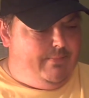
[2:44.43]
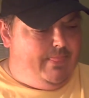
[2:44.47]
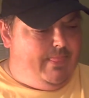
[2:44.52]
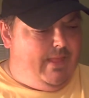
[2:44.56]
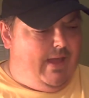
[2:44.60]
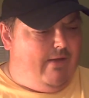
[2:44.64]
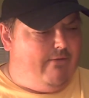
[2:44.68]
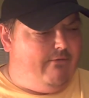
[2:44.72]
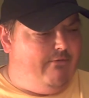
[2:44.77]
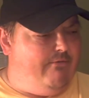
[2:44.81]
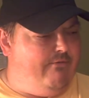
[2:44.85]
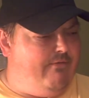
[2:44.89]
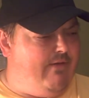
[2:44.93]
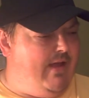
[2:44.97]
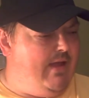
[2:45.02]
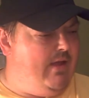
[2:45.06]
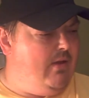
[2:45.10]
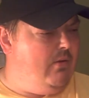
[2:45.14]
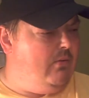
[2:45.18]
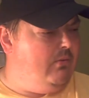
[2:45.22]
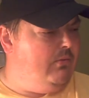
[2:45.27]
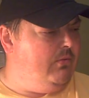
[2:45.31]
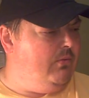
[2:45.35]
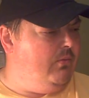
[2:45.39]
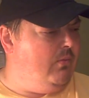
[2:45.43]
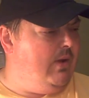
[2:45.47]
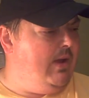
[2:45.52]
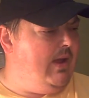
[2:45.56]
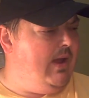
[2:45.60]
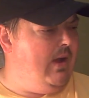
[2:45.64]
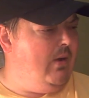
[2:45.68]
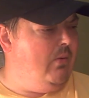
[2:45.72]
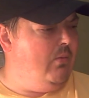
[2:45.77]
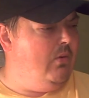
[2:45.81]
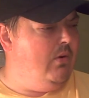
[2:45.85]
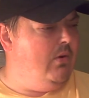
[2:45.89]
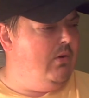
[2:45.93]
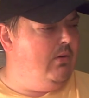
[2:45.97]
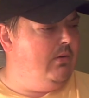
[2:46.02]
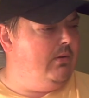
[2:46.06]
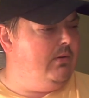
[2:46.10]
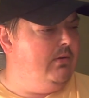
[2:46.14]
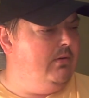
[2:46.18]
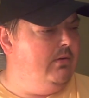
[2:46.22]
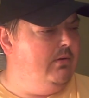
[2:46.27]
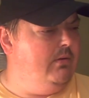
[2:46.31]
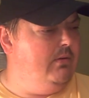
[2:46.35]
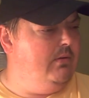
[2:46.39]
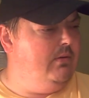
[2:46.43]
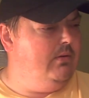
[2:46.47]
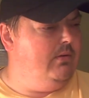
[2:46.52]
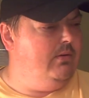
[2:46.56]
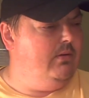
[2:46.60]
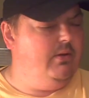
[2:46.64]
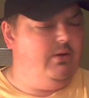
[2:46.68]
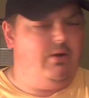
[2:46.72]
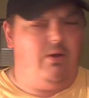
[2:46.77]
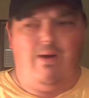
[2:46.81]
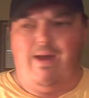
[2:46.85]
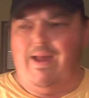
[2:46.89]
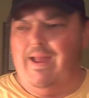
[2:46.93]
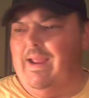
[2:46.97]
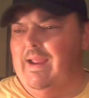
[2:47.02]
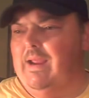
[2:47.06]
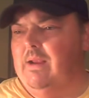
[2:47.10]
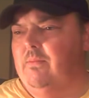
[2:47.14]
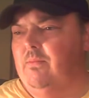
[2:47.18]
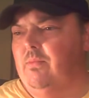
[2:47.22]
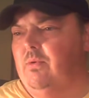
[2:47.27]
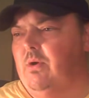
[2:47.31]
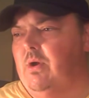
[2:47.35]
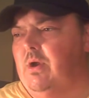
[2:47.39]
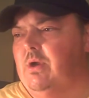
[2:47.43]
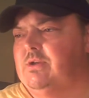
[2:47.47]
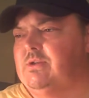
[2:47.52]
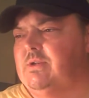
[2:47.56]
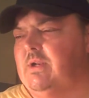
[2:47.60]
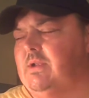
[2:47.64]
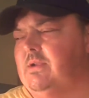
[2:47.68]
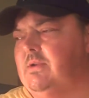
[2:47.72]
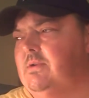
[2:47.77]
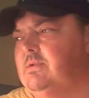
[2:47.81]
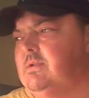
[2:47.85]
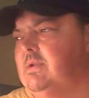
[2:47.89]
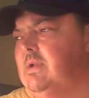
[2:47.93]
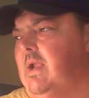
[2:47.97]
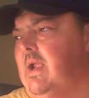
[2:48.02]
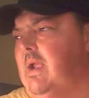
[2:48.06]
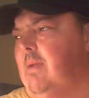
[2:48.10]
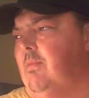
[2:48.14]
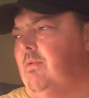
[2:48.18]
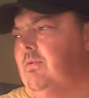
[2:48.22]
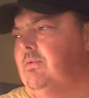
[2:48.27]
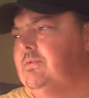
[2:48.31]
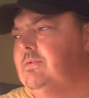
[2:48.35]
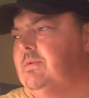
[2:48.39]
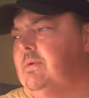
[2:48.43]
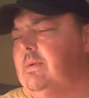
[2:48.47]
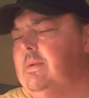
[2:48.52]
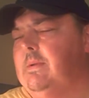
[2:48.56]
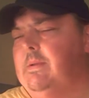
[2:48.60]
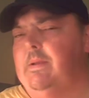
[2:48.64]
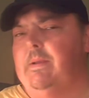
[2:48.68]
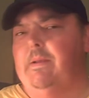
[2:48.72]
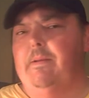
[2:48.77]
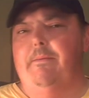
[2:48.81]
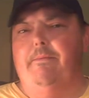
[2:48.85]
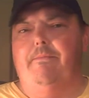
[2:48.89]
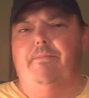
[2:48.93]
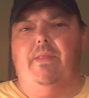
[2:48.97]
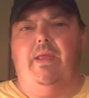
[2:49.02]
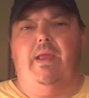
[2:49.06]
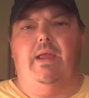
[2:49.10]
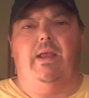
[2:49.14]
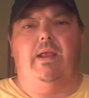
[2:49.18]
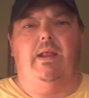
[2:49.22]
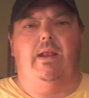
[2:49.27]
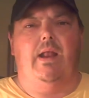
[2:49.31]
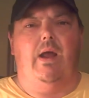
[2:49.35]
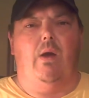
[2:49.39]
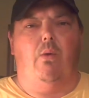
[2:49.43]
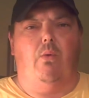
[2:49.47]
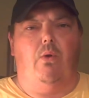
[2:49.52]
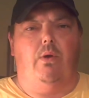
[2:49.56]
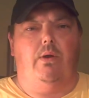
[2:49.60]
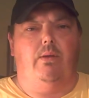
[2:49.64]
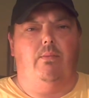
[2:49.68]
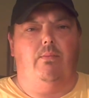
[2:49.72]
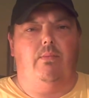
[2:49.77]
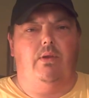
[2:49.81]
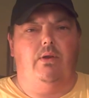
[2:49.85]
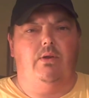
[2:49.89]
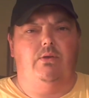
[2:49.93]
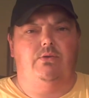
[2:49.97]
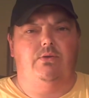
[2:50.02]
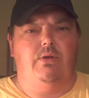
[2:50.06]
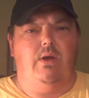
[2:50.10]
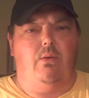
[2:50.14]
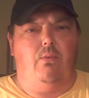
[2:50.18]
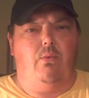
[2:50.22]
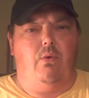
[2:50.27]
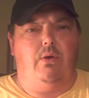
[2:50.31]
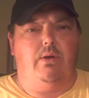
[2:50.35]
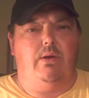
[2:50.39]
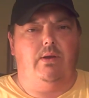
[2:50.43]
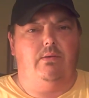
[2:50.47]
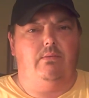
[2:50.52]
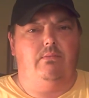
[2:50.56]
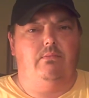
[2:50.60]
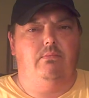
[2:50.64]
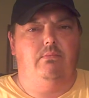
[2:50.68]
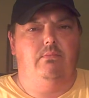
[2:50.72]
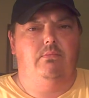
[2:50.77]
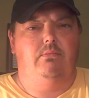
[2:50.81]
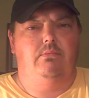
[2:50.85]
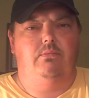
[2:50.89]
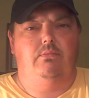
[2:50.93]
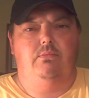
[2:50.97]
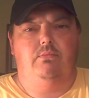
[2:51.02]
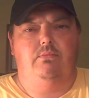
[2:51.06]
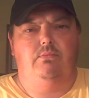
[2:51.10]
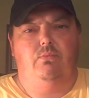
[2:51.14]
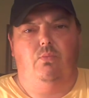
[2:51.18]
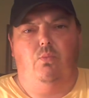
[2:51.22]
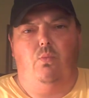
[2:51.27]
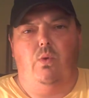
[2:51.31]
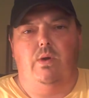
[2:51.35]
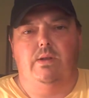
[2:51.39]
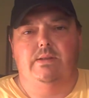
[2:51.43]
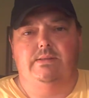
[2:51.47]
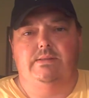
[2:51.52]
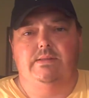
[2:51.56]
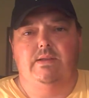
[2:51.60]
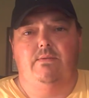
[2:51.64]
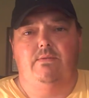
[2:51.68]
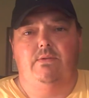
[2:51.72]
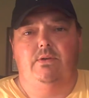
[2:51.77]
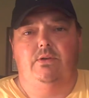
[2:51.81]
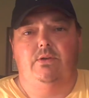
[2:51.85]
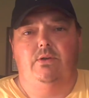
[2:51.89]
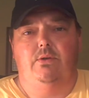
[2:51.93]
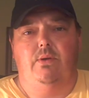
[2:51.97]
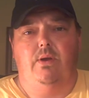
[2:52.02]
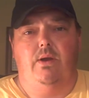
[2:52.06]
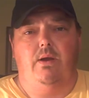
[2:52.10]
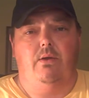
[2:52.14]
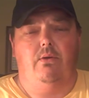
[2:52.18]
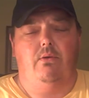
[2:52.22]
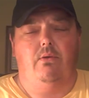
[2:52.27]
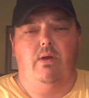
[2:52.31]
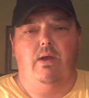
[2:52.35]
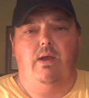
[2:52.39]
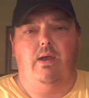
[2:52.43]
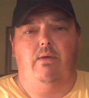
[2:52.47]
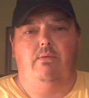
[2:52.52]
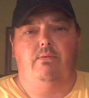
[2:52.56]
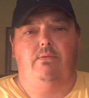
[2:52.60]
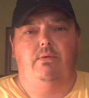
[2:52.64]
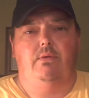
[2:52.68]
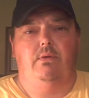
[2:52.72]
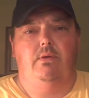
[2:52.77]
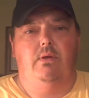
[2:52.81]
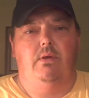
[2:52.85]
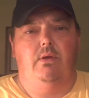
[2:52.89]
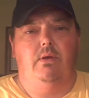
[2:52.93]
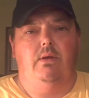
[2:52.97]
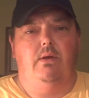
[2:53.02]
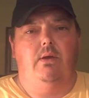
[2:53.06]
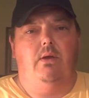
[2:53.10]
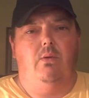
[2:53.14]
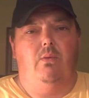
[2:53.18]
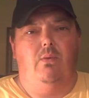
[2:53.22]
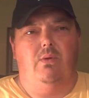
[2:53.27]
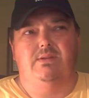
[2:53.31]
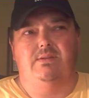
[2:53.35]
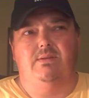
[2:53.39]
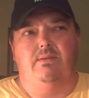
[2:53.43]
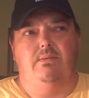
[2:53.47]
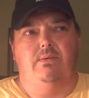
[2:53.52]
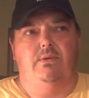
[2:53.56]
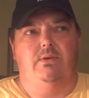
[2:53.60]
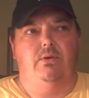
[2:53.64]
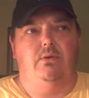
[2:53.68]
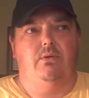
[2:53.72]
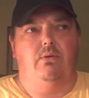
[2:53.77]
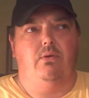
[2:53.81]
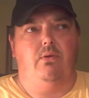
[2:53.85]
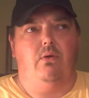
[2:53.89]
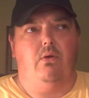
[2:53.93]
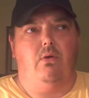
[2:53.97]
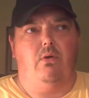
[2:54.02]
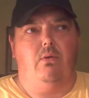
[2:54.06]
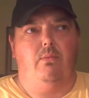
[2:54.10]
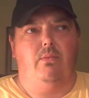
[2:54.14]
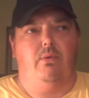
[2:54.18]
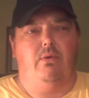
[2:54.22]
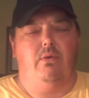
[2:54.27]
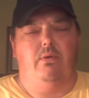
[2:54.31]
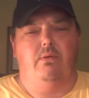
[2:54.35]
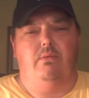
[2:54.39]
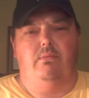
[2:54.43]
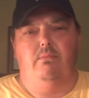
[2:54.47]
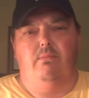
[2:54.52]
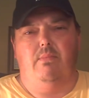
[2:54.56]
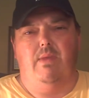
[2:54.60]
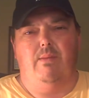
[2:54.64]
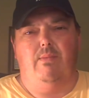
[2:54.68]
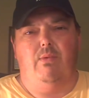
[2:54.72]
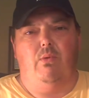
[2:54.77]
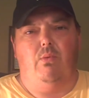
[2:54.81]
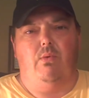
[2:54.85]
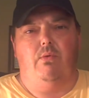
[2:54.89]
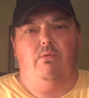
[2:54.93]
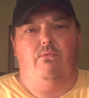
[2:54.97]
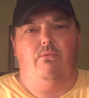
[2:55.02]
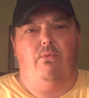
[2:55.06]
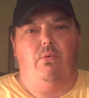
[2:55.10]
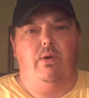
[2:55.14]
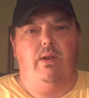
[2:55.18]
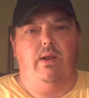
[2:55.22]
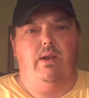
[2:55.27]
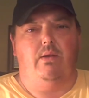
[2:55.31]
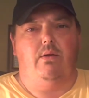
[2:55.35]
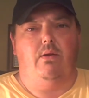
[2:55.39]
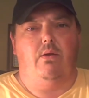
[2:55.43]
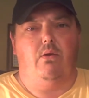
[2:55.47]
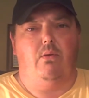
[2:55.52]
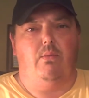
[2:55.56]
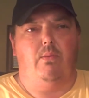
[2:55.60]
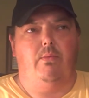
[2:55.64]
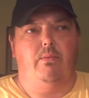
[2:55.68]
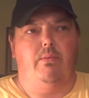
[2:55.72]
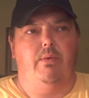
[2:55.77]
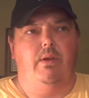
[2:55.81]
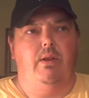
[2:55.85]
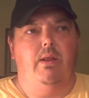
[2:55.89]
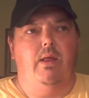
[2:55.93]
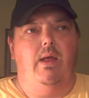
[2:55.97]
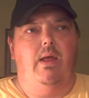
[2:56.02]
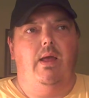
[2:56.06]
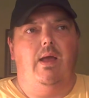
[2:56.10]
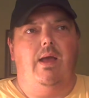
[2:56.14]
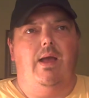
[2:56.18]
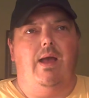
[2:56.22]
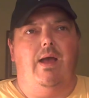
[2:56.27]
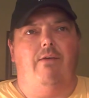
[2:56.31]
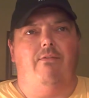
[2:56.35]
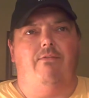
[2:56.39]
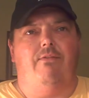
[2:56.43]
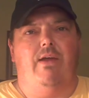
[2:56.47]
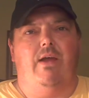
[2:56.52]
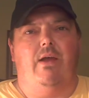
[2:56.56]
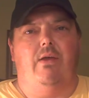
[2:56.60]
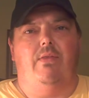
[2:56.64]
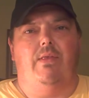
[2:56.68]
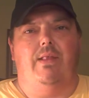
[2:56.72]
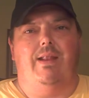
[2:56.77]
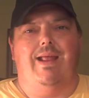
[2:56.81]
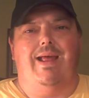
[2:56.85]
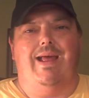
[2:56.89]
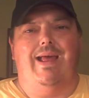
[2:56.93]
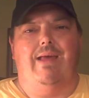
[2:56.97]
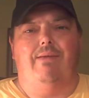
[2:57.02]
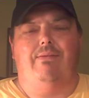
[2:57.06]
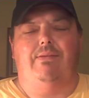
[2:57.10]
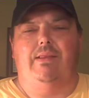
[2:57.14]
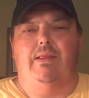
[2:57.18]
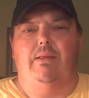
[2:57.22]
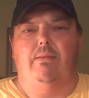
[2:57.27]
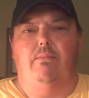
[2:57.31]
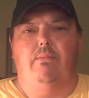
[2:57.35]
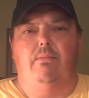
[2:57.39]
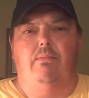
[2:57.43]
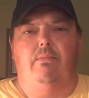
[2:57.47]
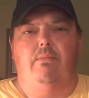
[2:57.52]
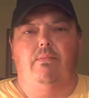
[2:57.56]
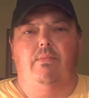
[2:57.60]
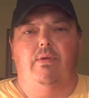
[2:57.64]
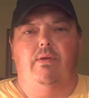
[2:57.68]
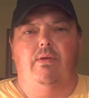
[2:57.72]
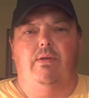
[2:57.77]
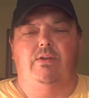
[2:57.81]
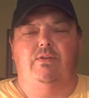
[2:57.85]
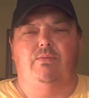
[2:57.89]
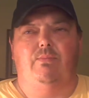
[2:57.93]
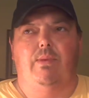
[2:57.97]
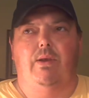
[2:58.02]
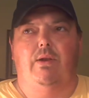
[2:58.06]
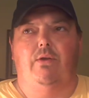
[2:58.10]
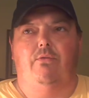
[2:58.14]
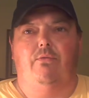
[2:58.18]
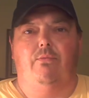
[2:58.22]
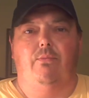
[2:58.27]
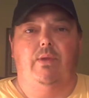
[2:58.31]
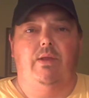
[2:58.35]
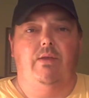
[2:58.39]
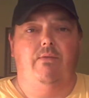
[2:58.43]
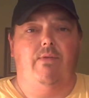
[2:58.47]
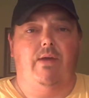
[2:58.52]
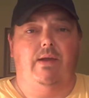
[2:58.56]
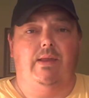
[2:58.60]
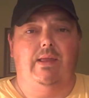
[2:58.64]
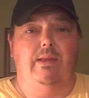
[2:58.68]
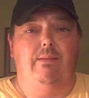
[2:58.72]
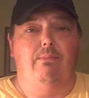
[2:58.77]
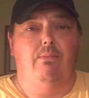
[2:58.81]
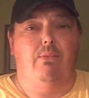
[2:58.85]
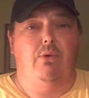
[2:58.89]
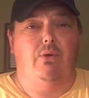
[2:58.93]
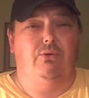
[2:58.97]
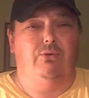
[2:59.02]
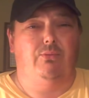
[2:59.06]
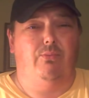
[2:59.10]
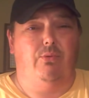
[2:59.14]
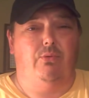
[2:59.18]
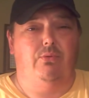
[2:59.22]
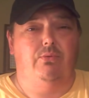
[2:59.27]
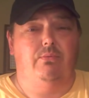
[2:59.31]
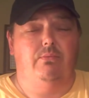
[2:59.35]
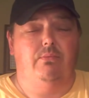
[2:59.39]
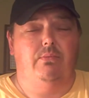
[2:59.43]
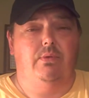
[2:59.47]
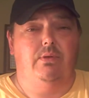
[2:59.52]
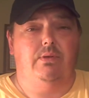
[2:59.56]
I've found with the way I work, I hand brush and I use enamels, and I work in miniature. I work in 172 aircraft, 172 on armor, and maybe 148 on armor. But I found that I have to keep. It's better for me if I keep multiple